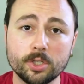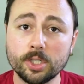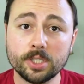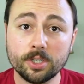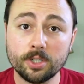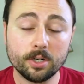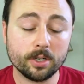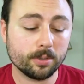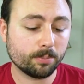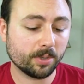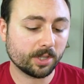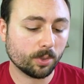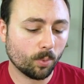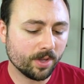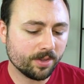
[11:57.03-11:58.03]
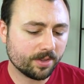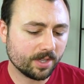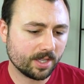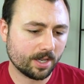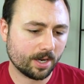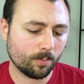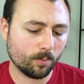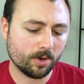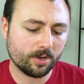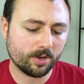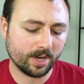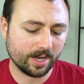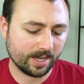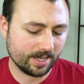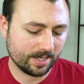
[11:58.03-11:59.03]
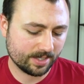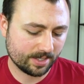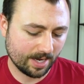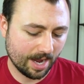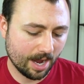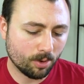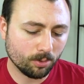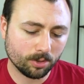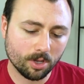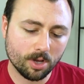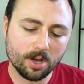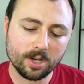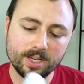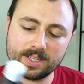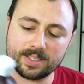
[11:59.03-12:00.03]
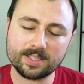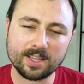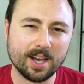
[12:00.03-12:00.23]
Couldn't hurt, but the one thing that I'm wondering is, how long is the